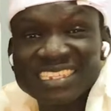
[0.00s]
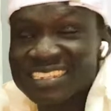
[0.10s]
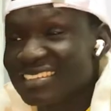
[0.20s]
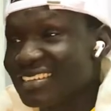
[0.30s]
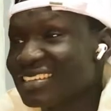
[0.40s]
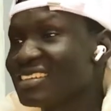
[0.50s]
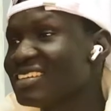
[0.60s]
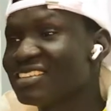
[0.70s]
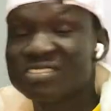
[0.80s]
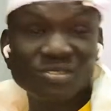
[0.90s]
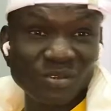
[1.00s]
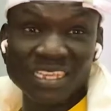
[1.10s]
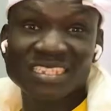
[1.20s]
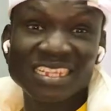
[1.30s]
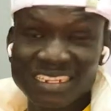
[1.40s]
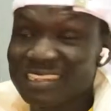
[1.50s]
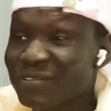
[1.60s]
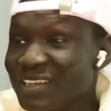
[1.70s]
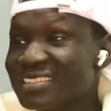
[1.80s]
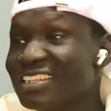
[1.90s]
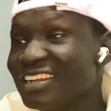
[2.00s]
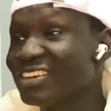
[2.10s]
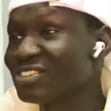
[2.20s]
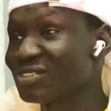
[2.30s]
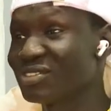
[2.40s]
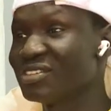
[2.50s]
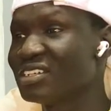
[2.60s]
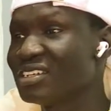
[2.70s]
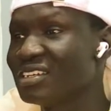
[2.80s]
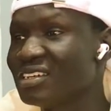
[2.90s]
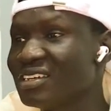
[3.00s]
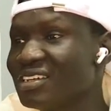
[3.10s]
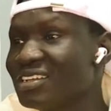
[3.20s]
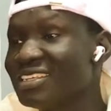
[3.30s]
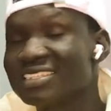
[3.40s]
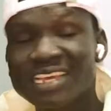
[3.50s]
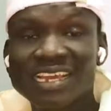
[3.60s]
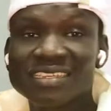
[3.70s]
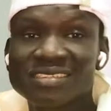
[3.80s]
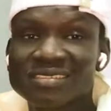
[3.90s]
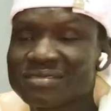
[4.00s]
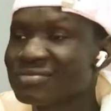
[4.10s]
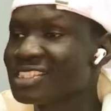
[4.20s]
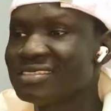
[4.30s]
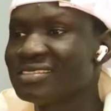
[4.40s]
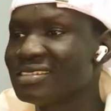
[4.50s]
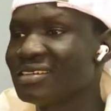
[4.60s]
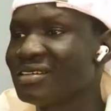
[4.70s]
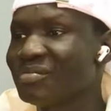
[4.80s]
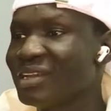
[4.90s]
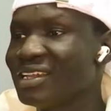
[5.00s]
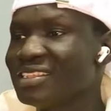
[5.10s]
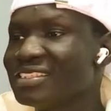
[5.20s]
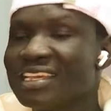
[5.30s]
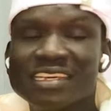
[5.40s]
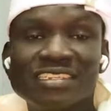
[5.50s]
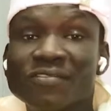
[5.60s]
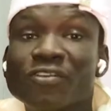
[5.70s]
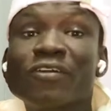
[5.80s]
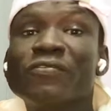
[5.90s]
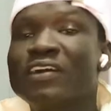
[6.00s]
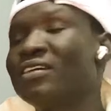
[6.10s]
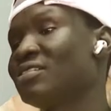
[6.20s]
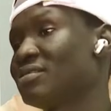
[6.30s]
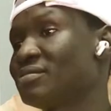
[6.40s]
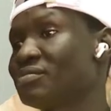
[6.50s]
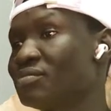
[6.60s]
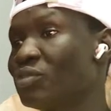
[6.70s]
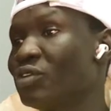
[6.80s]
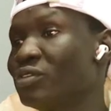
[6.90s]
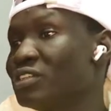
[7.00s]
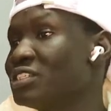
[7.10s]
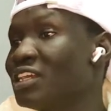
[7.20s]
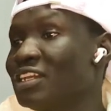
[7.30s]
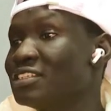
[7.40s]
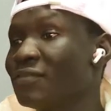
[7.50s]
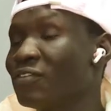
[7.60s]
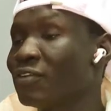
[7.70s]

recently. So we are still in the first generation. These guys, man, these guys have gone far. Bro, these guys have gone